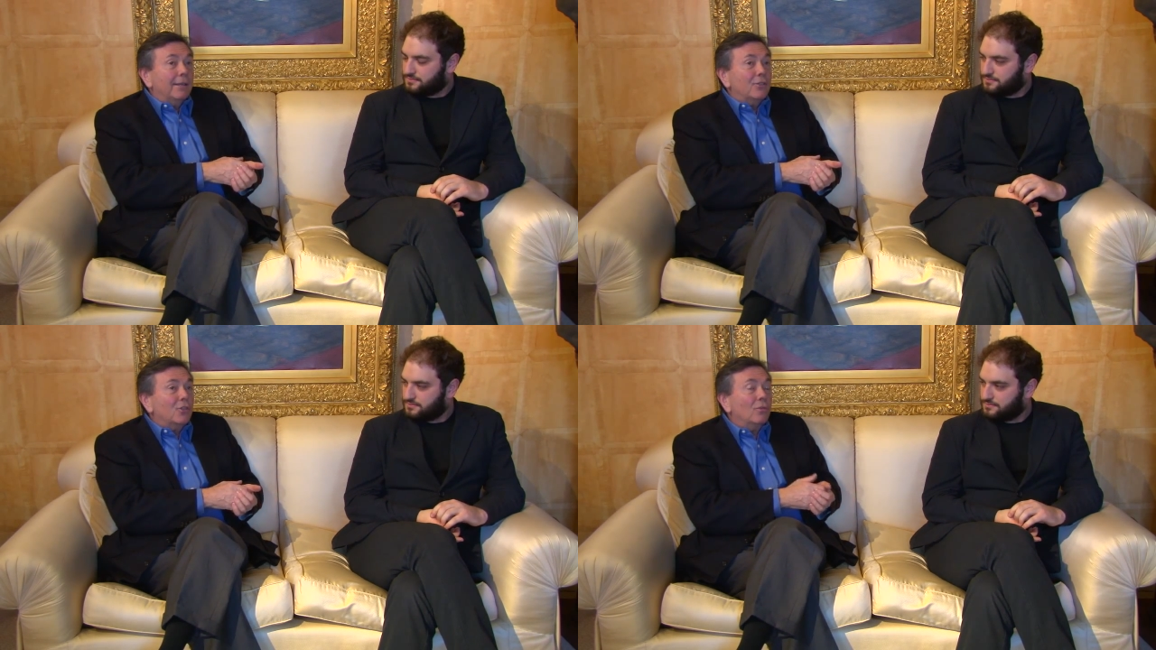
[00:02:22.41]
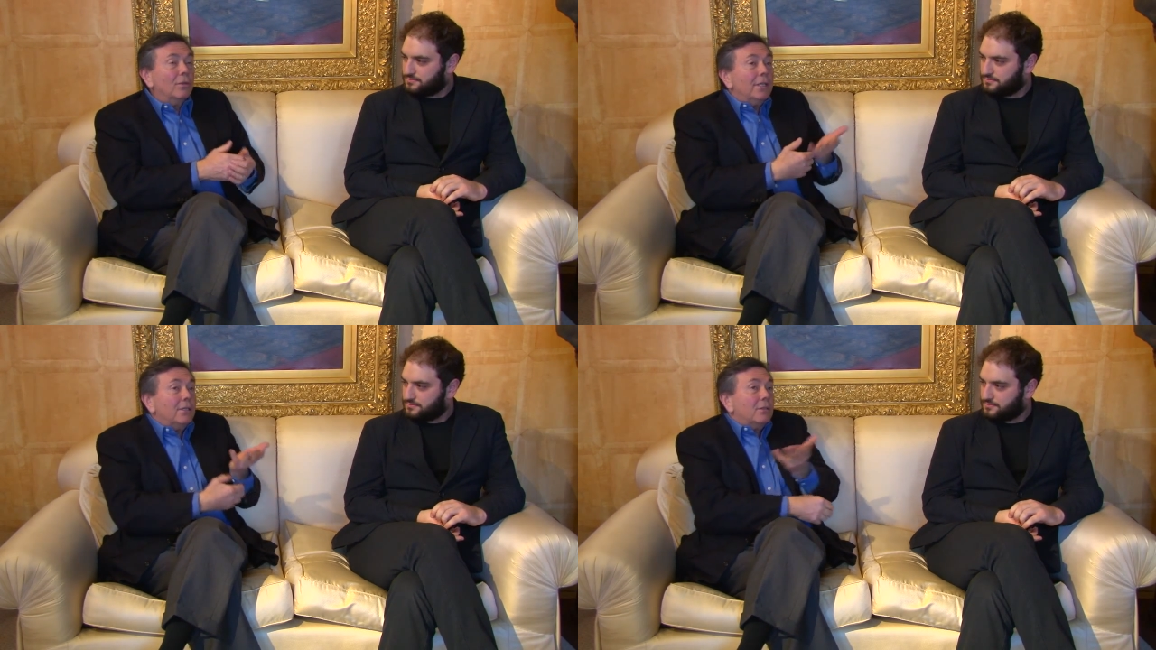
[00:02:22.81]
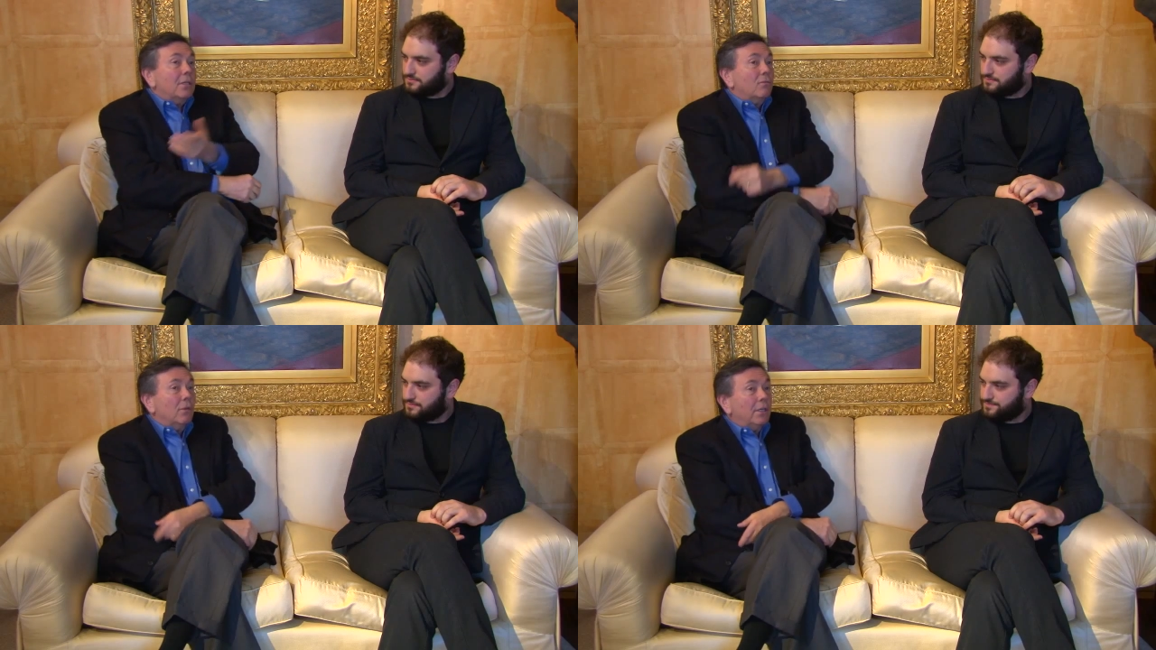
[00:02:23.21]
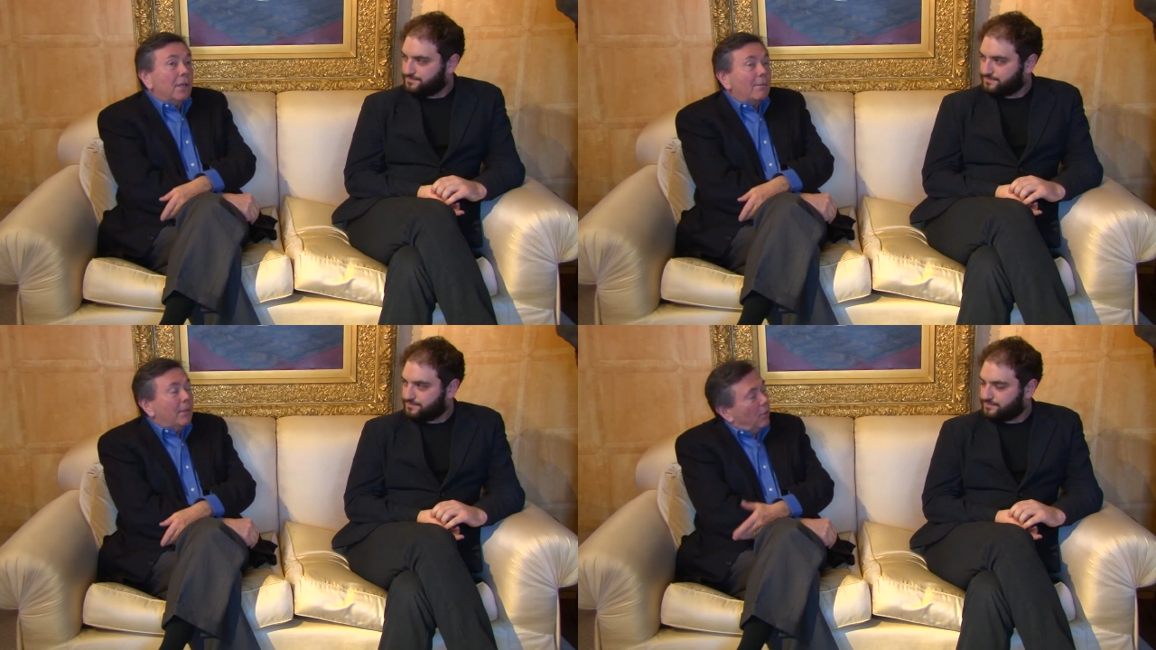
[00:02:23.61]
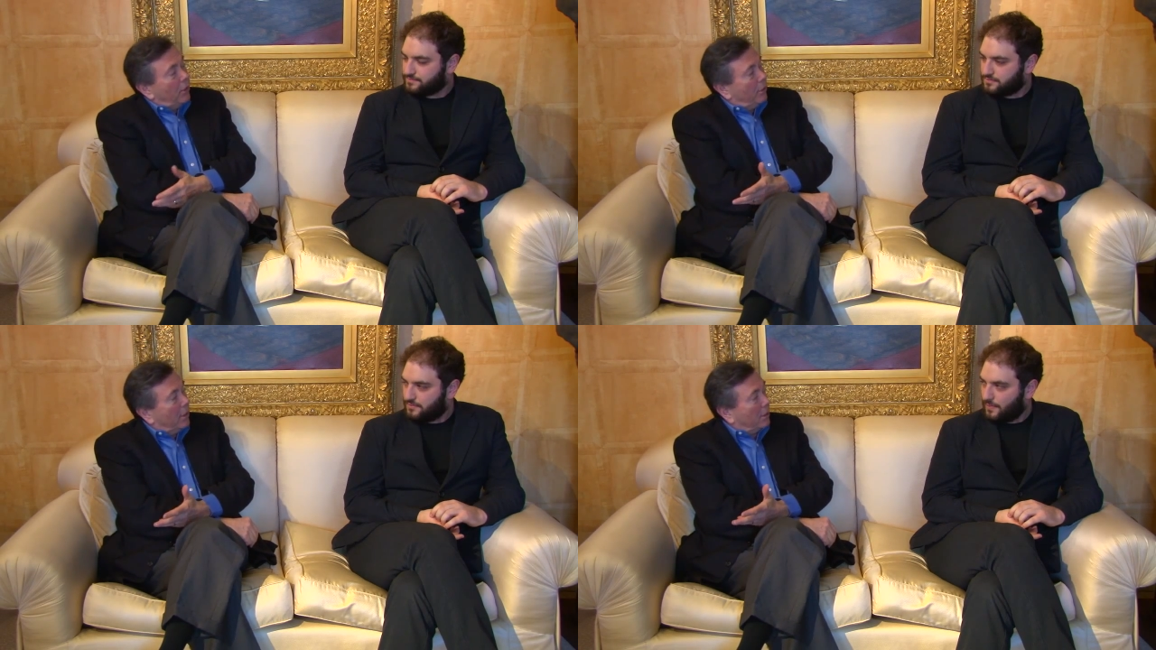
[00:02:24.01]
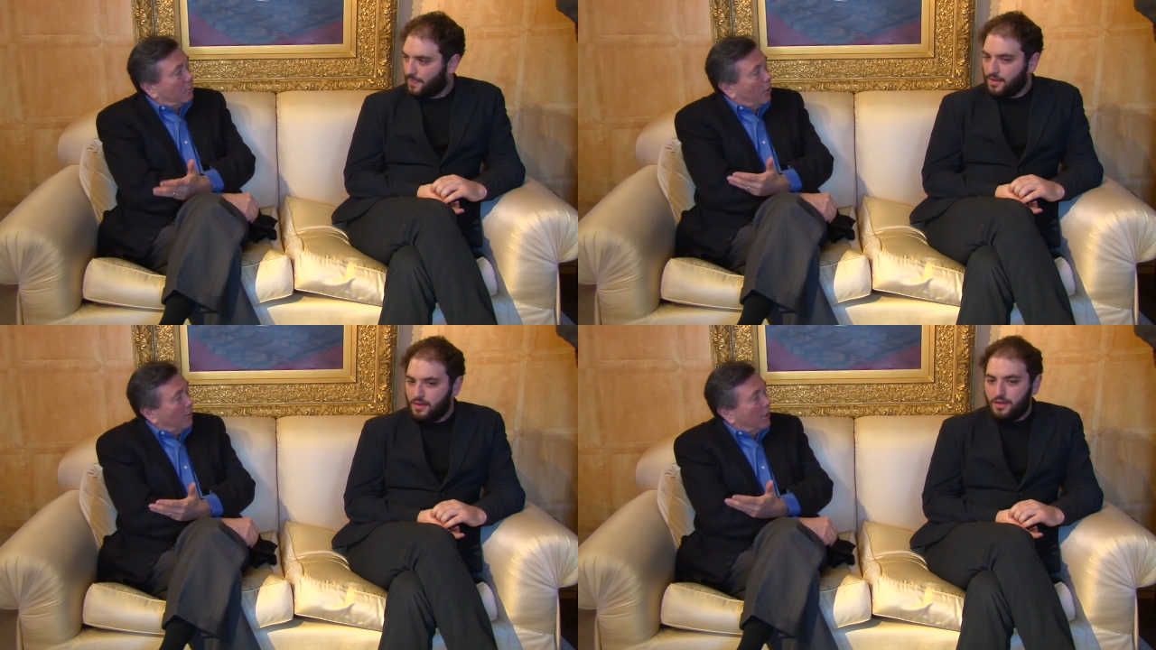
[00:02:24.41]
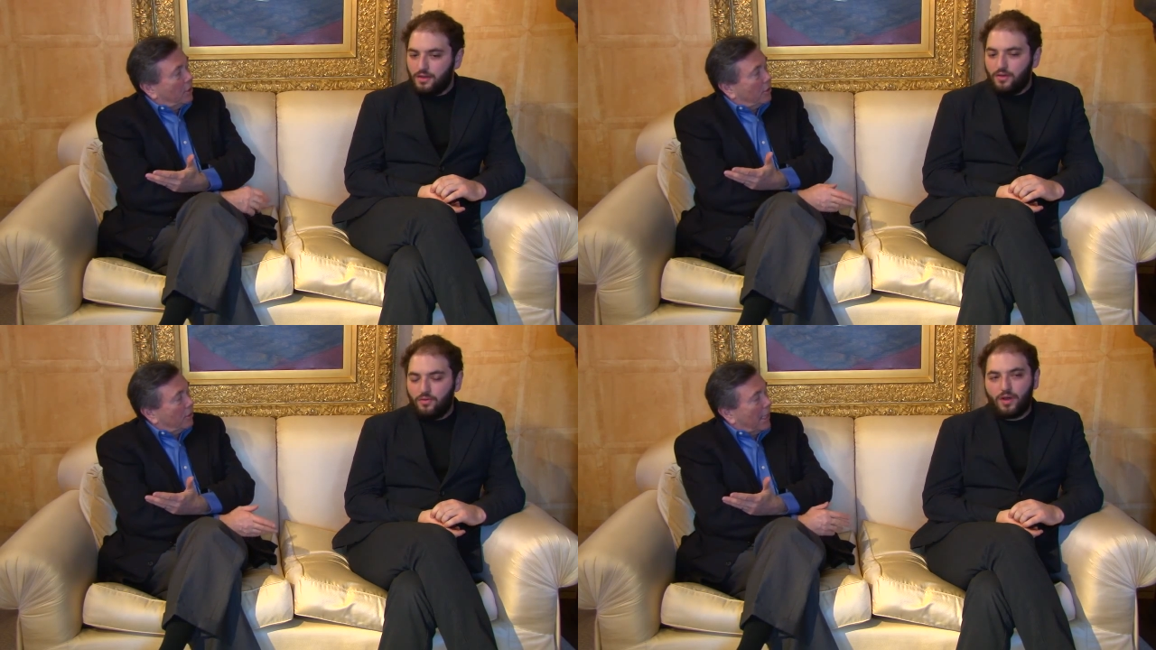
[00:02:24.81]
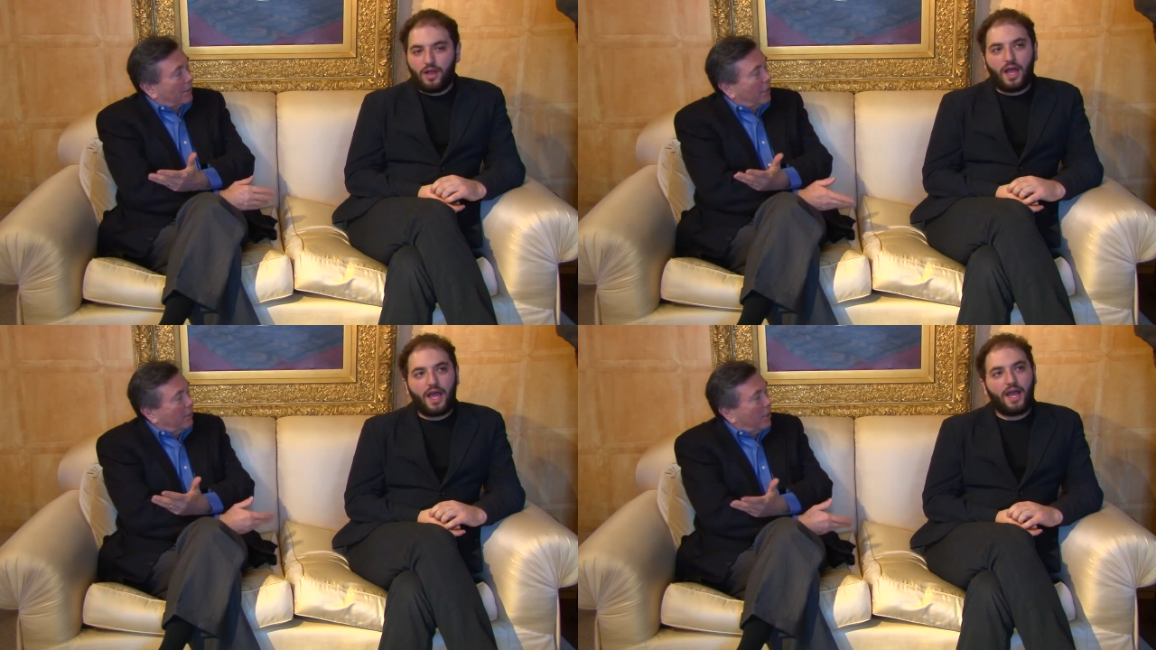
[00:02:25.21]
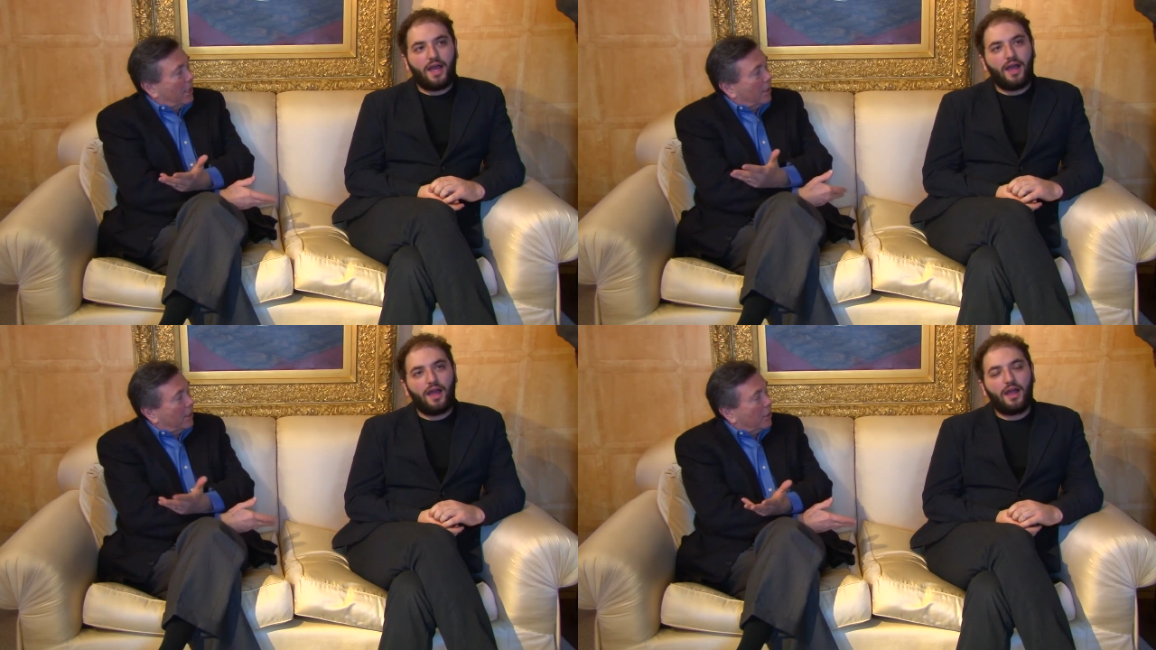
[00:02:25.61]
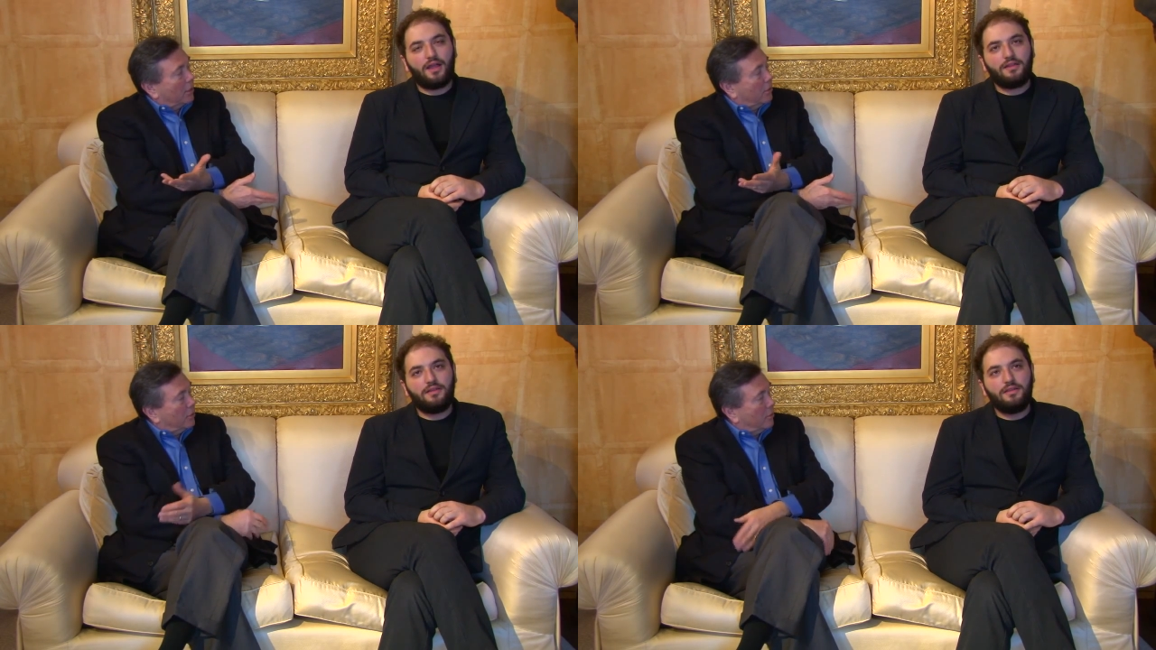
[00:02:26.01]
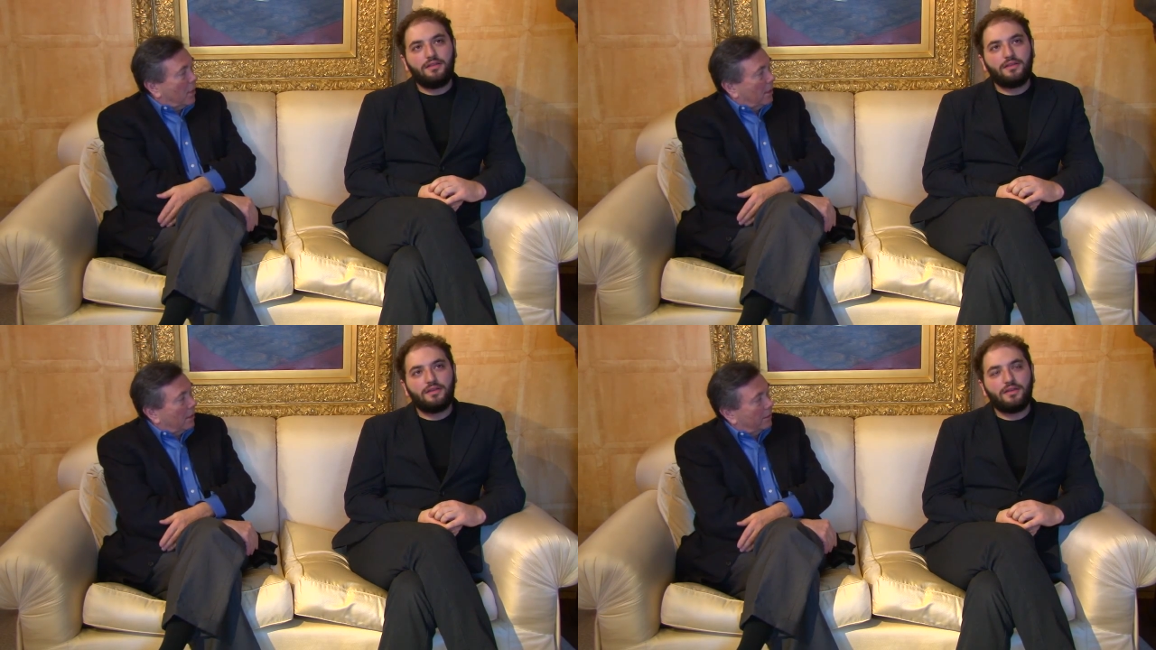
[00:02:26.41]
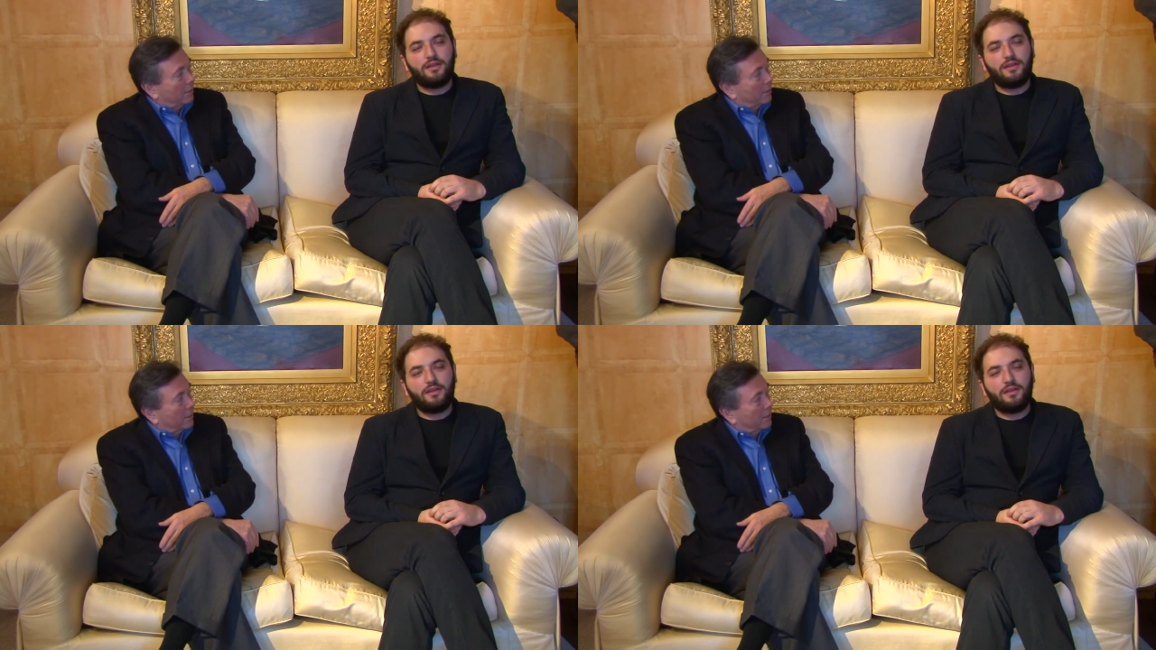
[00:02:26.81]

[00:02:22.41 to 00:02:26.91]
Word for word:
Speaker 1: So it's, it's really, I mean, what do you think? Pretty much well, dealing with other conductors as well?